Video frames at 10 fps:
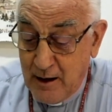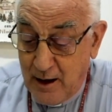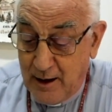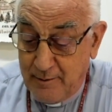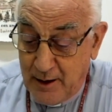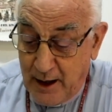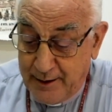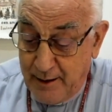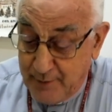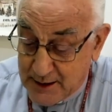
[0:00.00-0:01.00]

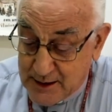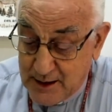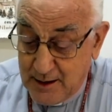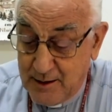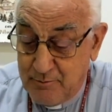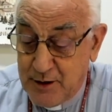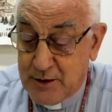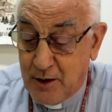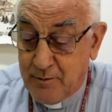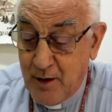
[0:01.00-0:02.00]
an MSC
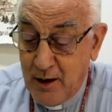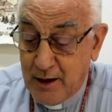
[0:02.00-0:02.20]
bishop,